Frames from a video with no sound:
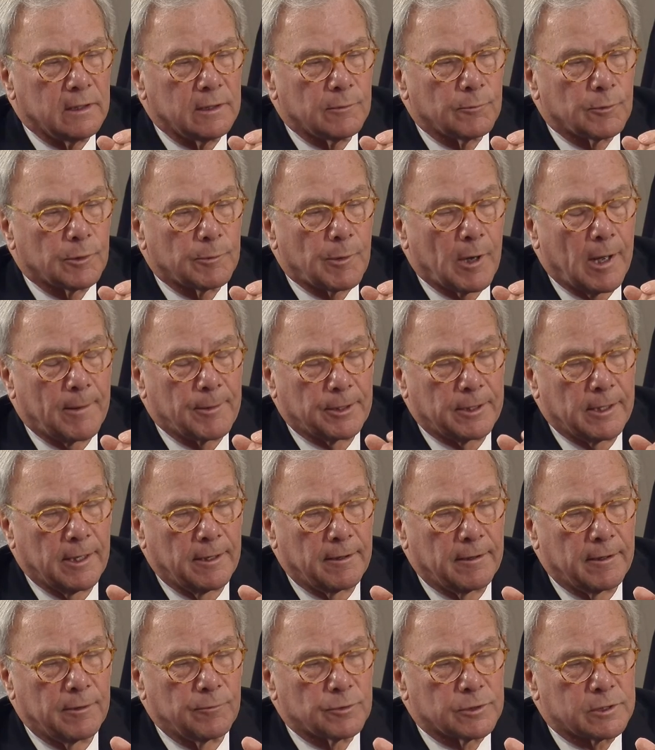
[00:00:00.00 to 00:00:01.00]
When Bobby
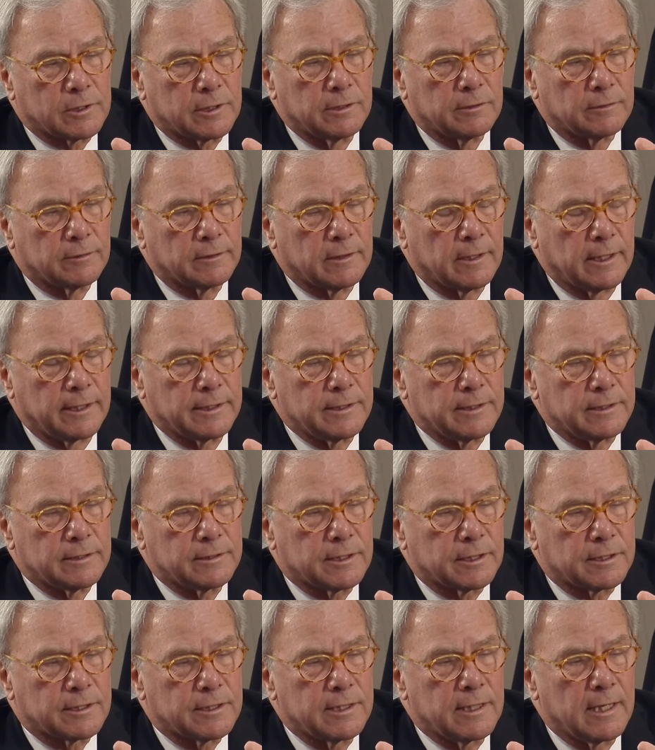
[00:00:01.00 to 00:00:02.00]
Kennedy was killed in
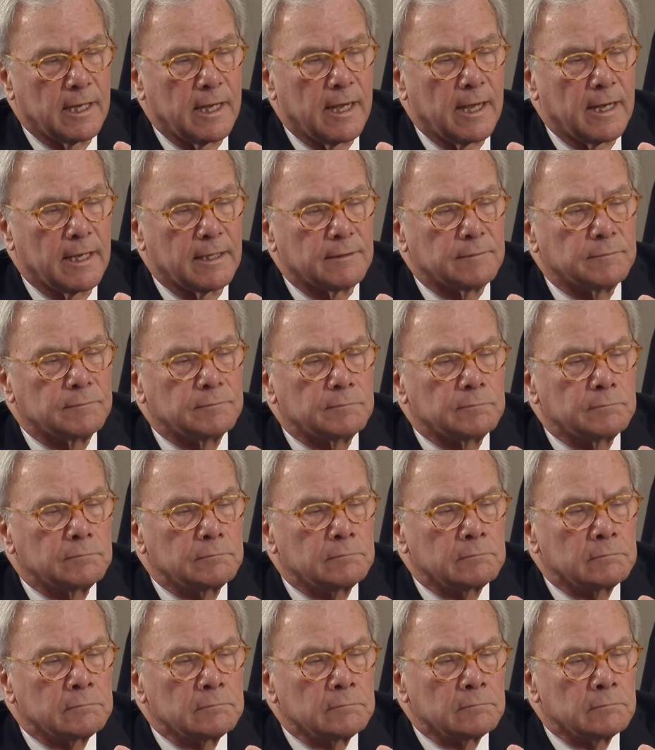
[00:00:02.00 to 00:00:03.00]
1968,
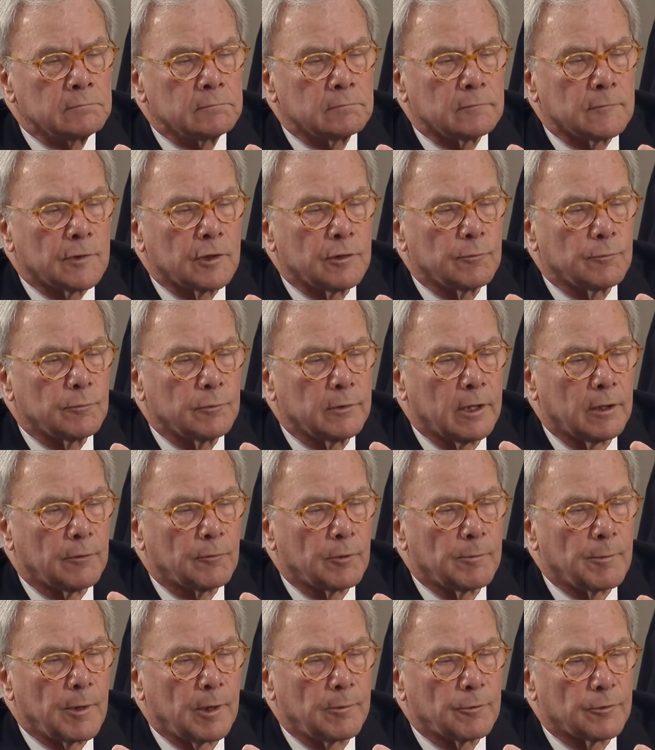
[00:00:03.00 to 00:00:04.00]
now
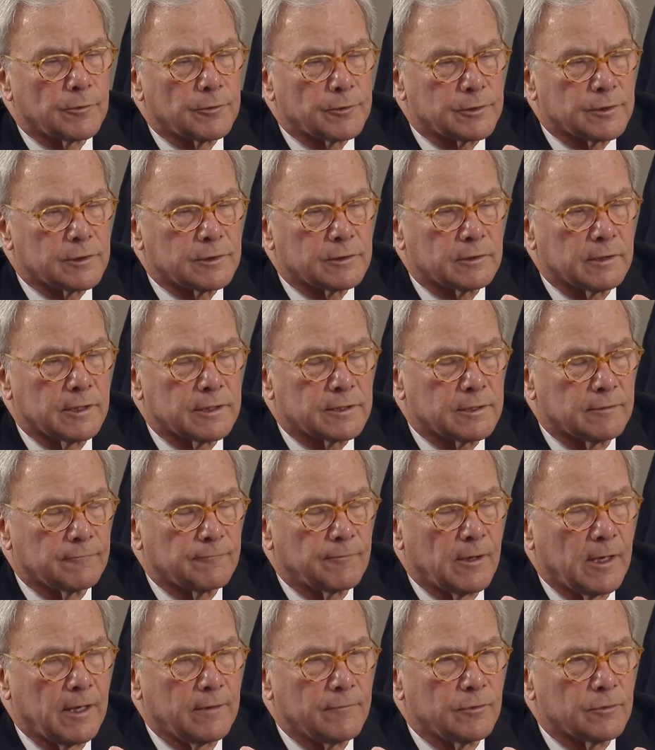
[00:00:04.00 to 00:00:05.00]
remember, this is less than
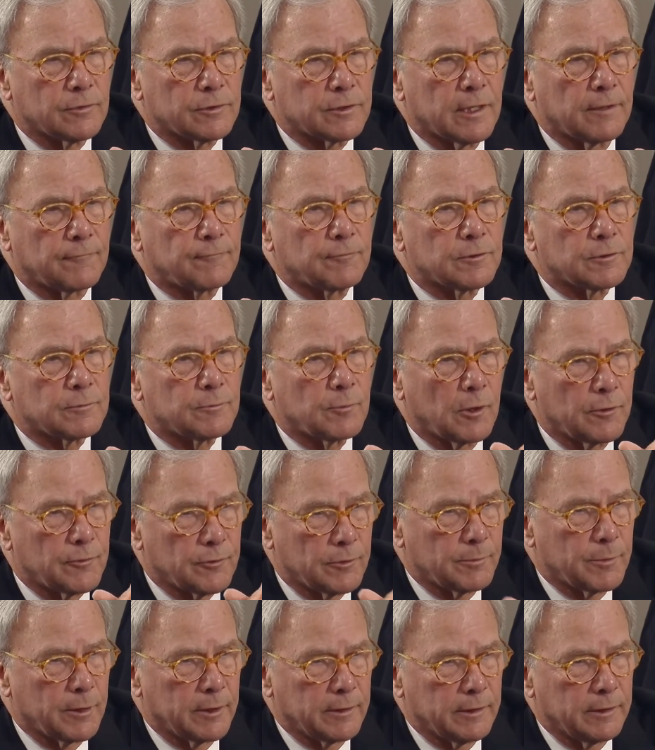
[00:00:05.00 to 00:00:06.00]
five years after his brother
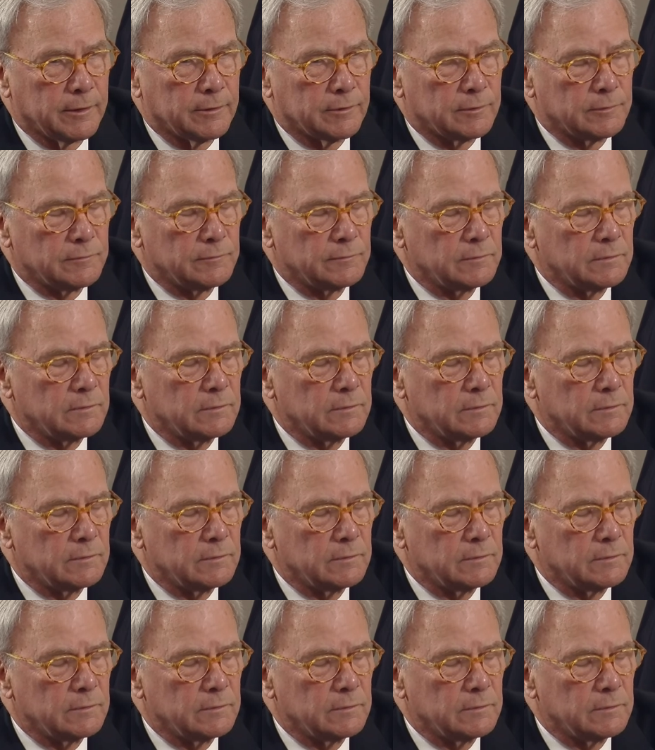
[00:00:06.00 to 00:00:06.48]
had been killed.